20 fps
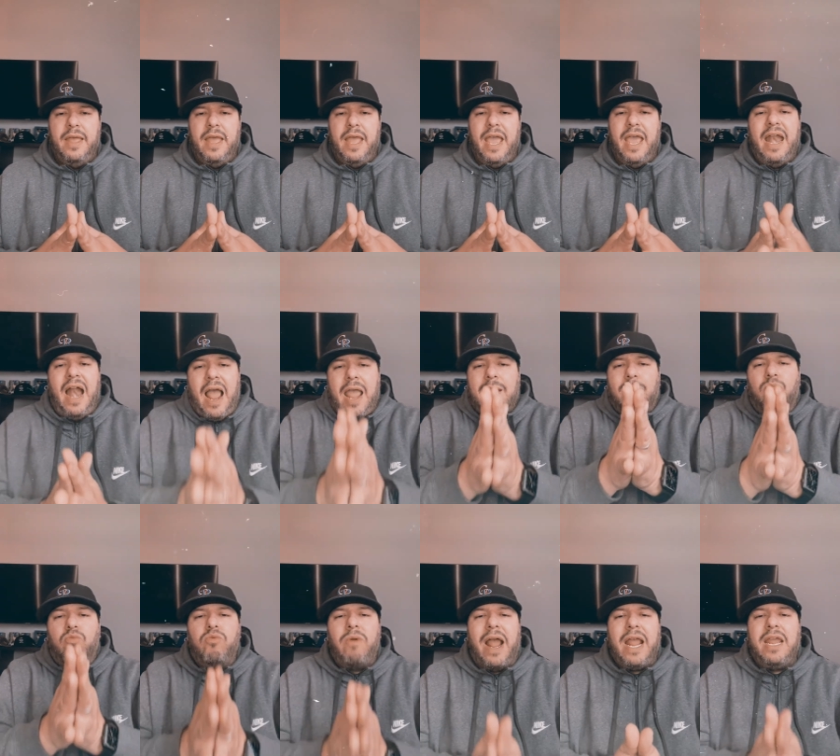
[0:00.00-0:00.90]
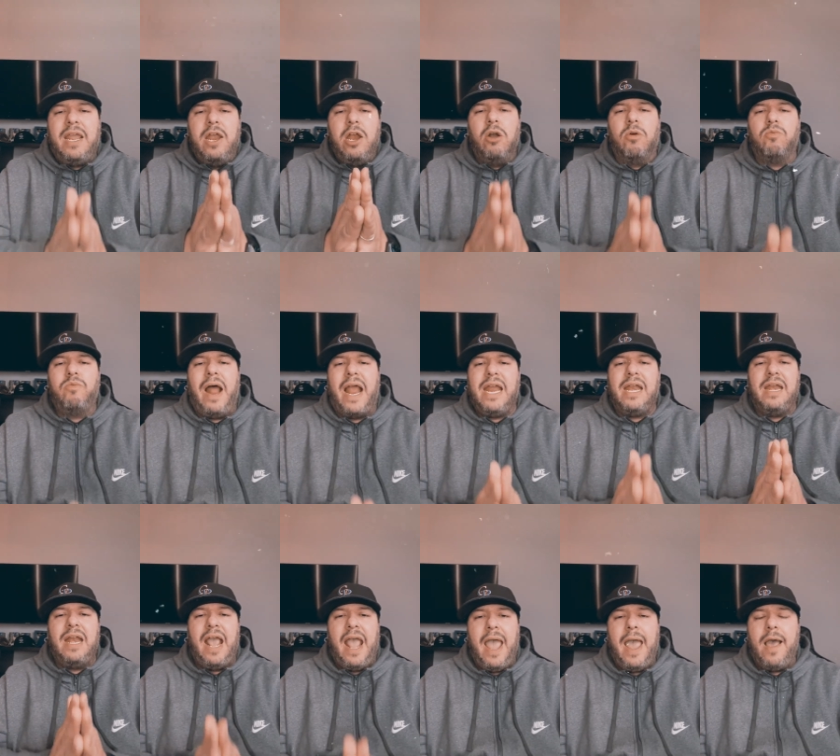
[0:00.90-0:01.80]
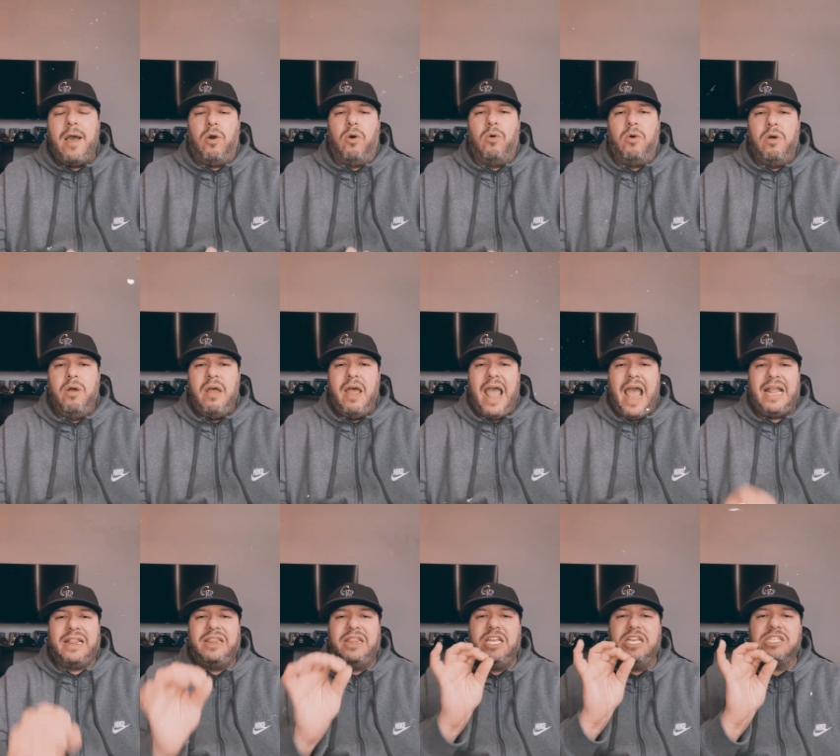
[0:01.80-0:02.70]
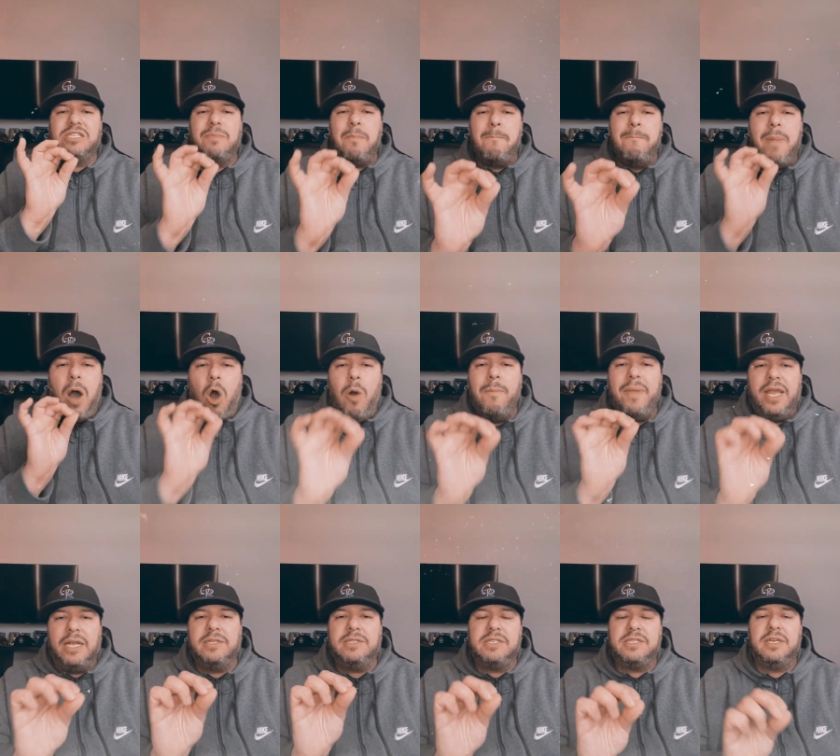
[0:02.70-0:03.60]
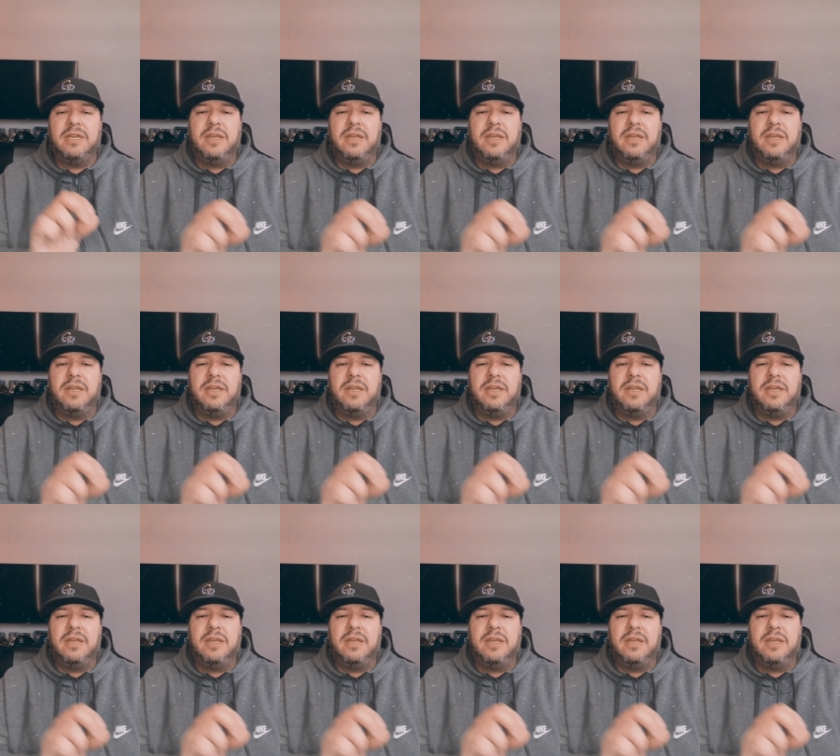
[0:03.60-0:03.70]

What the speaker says: And I am right here, right now, at this moment,